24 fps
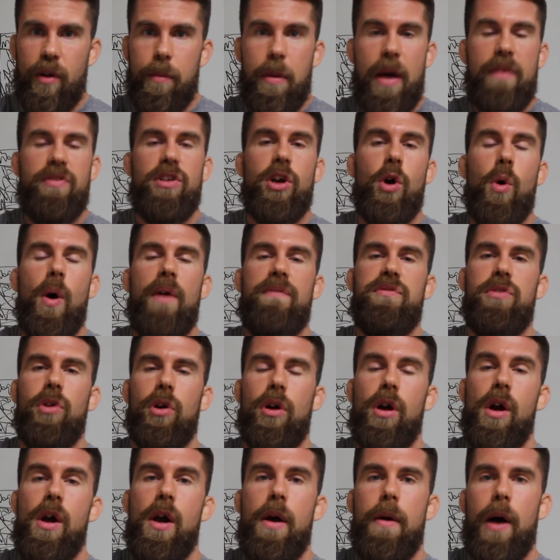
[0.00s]
I'm gonna have to go
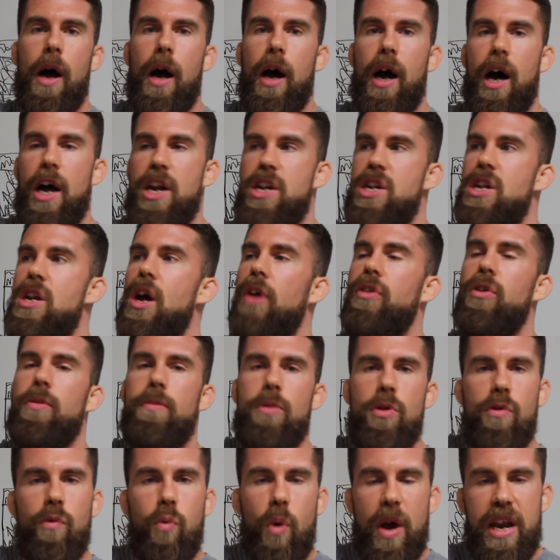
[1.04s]
after another
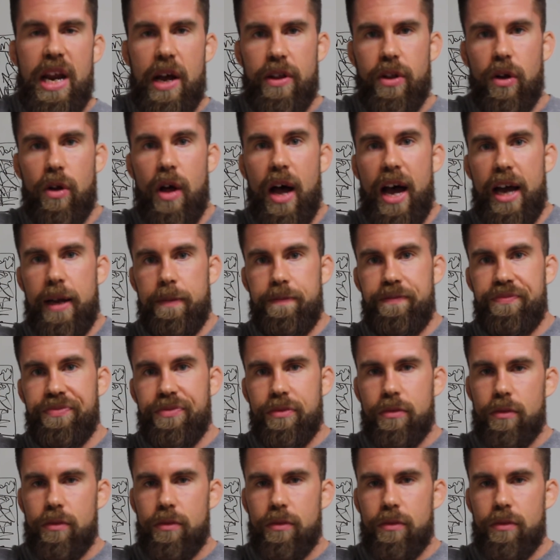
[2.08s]
move way down the line.